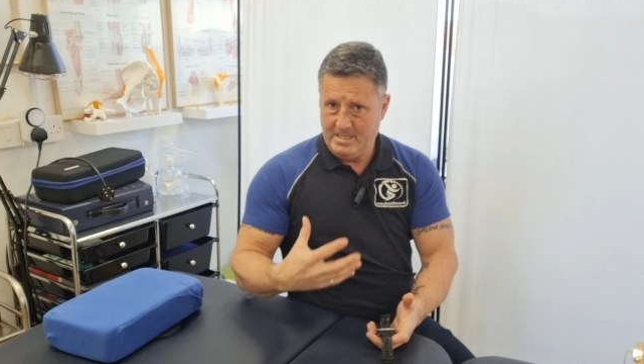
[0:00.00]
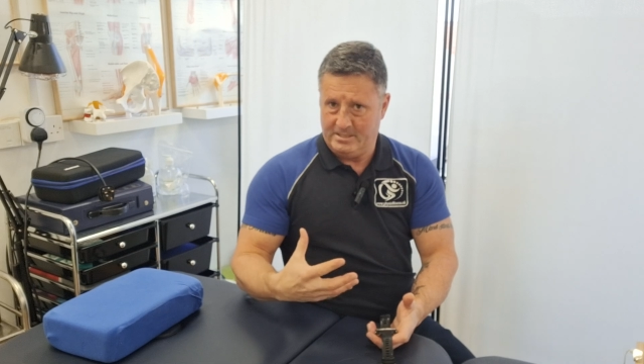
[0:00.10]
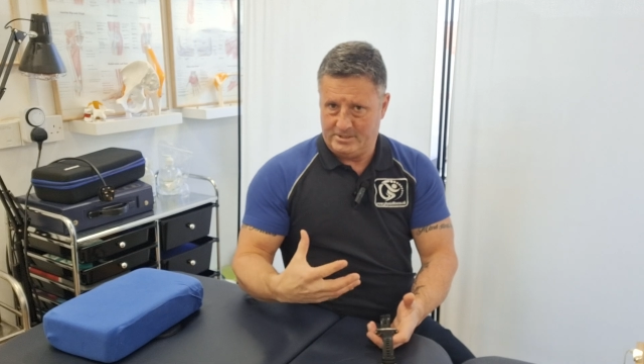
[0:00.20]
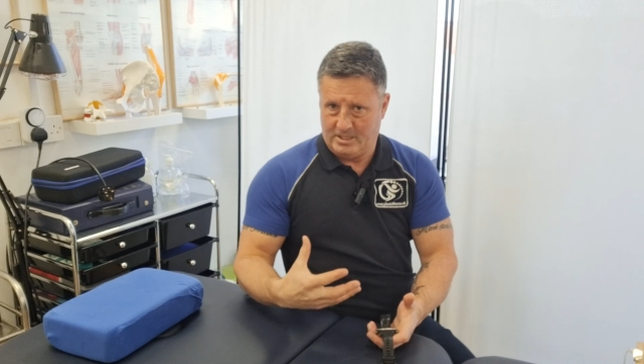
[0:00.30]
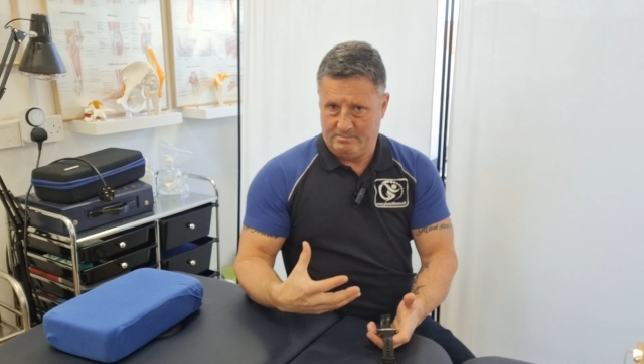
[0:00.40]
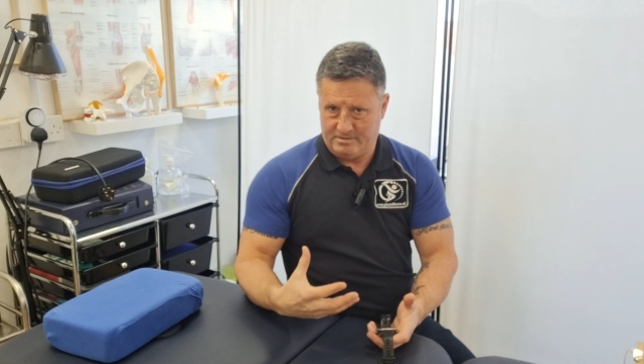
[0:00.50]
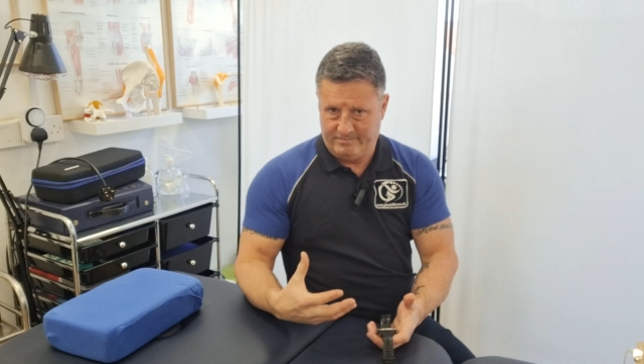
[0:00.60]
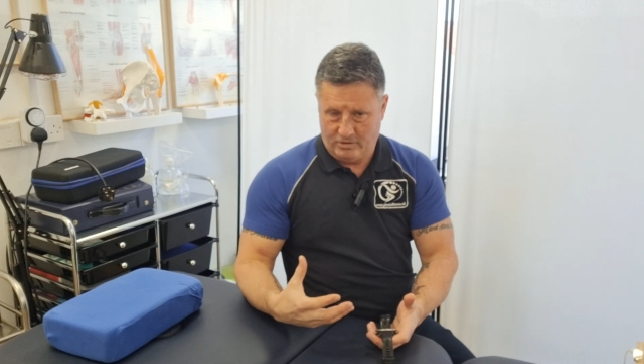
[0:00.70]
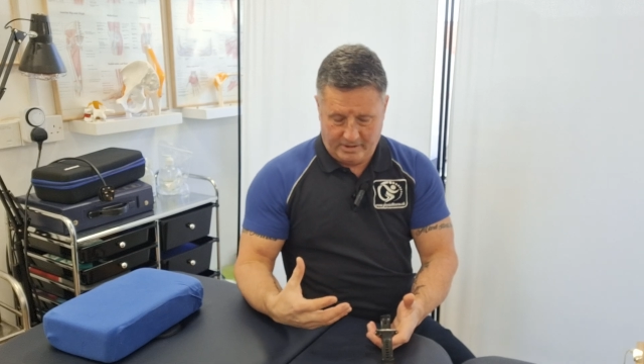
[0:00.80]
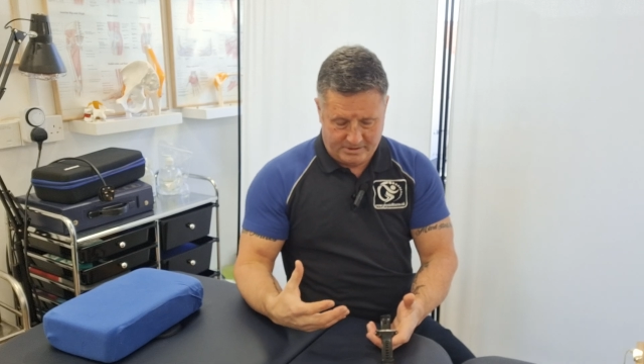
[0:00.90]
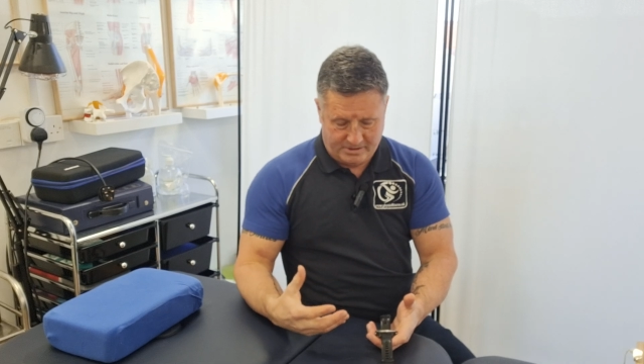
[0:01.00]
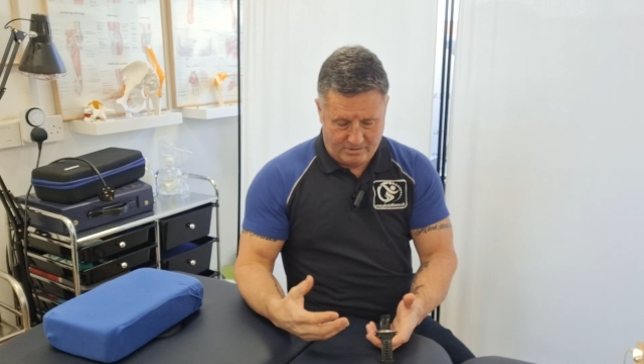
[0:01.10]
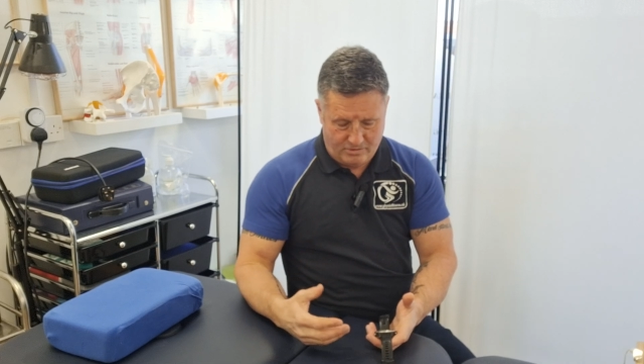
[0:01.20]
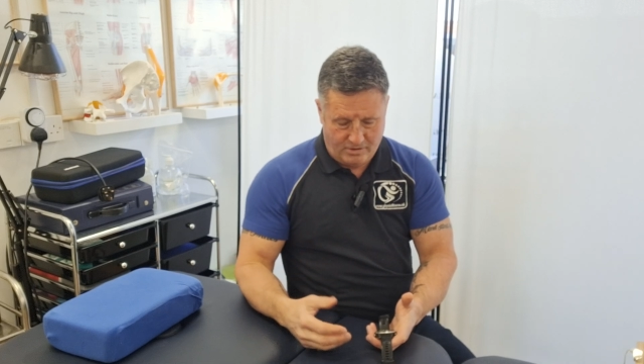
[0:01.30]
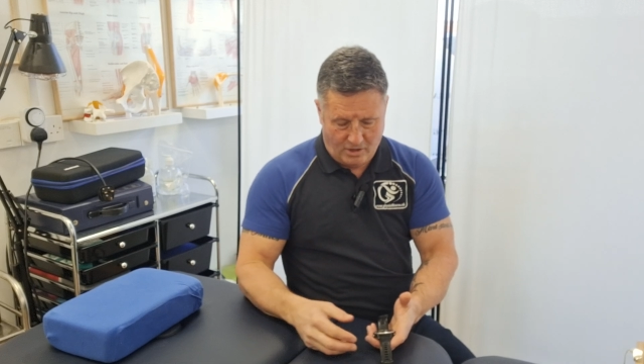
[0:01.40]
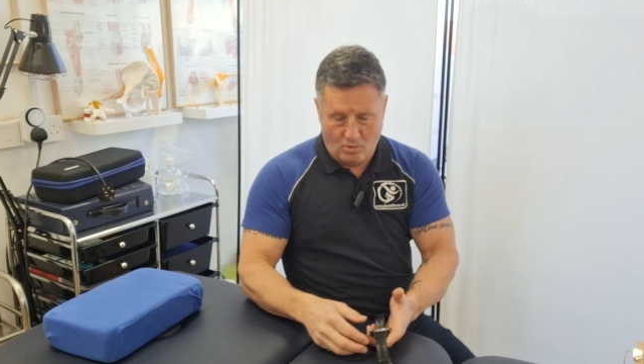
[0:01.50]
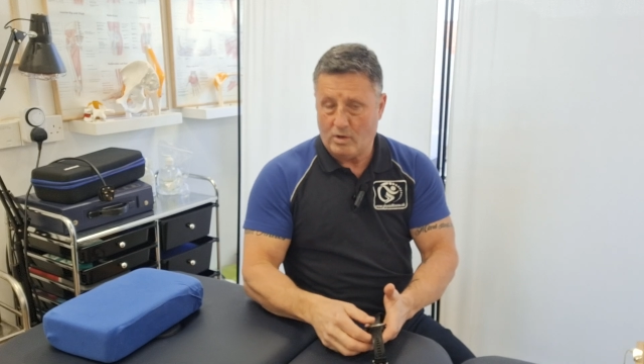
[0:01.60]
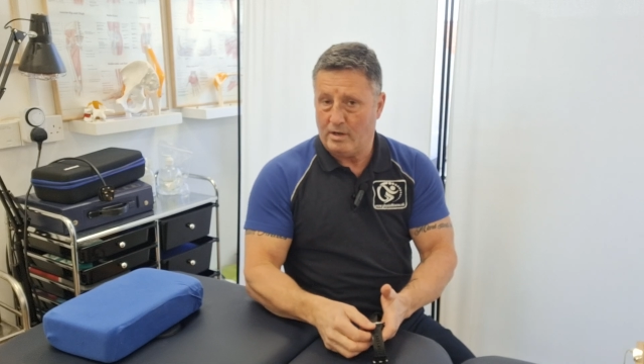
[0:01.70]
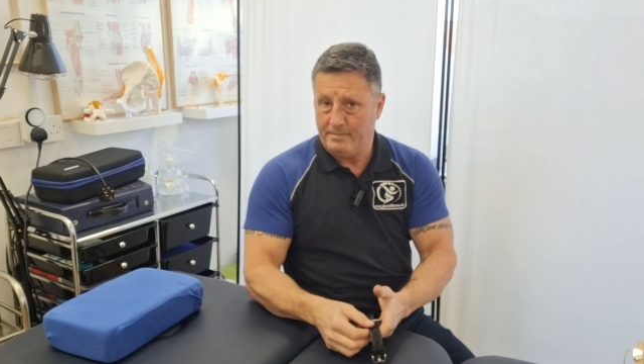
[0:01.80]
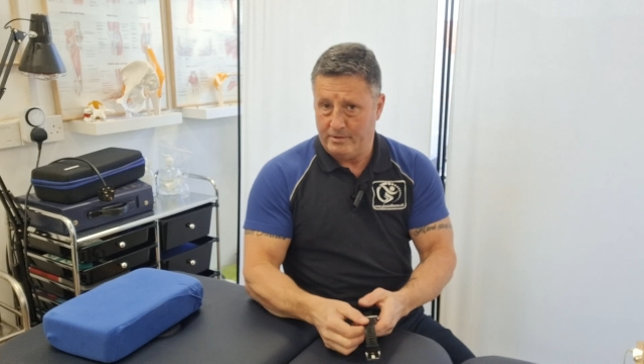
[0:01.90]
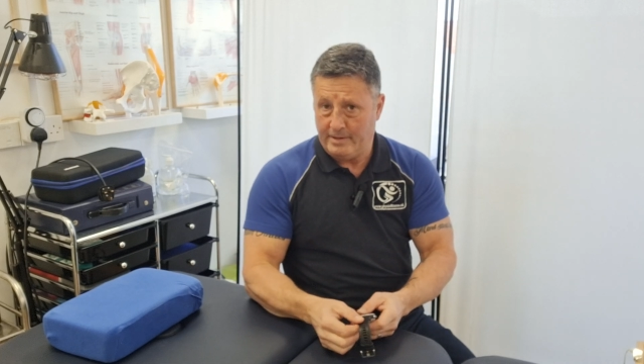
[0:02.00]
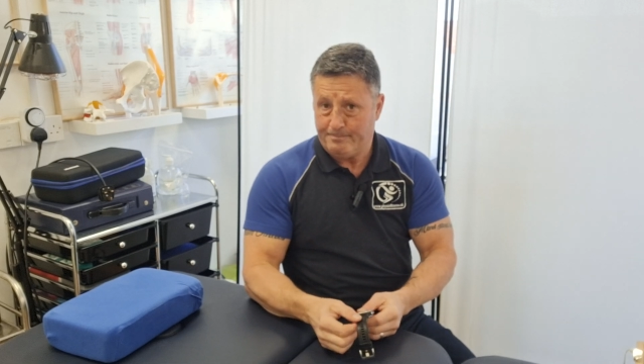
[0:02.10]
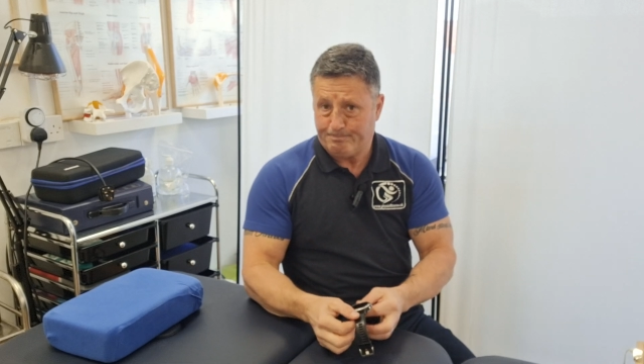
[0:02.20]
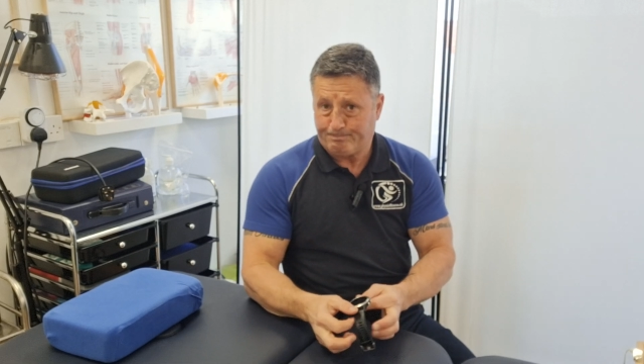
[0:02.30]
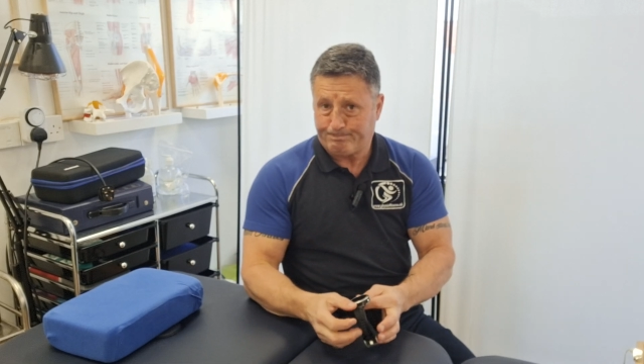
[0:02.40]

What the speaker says: in terms of noise, so you know what I'm doing.